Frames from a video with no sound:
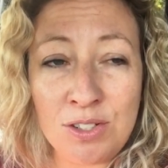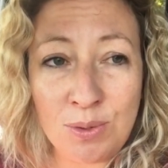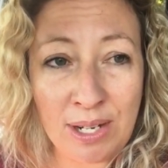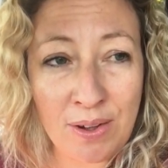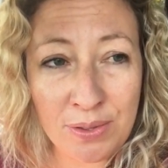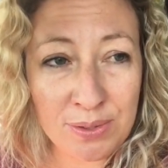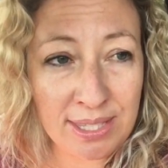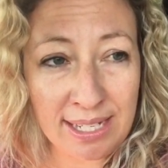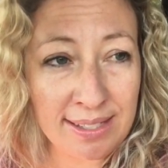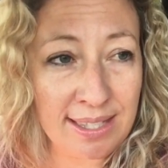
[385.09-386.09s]
doing all those
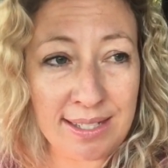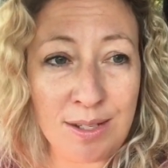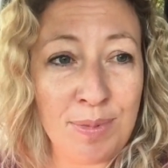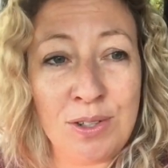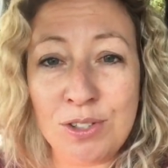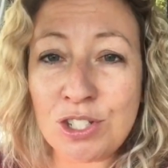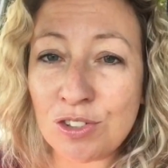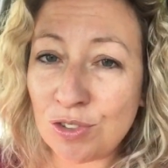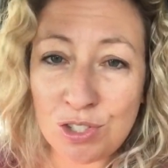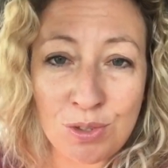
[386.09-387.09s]
things that typical
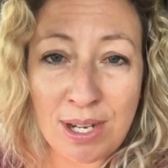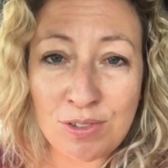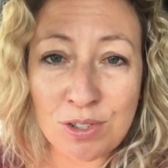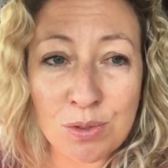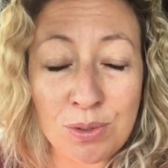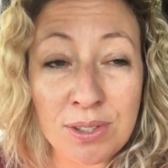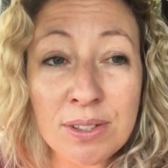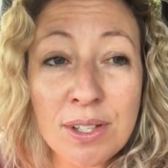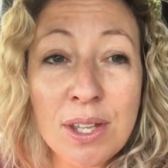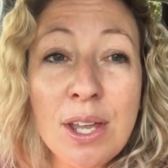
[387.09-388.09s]
children do after school,